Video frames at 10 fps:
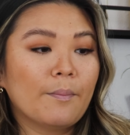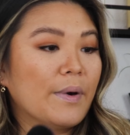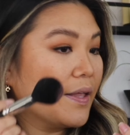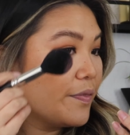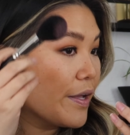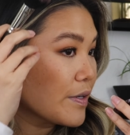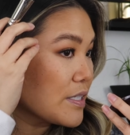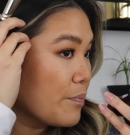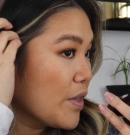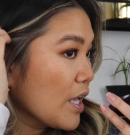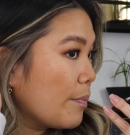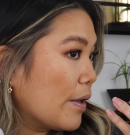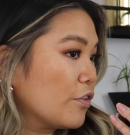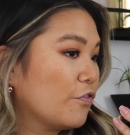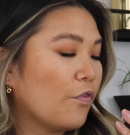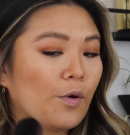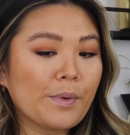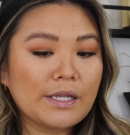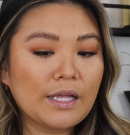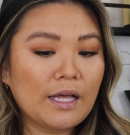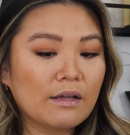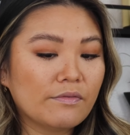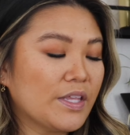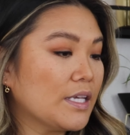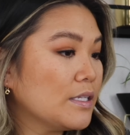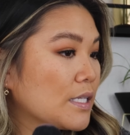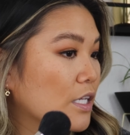But there is something about the formula of these,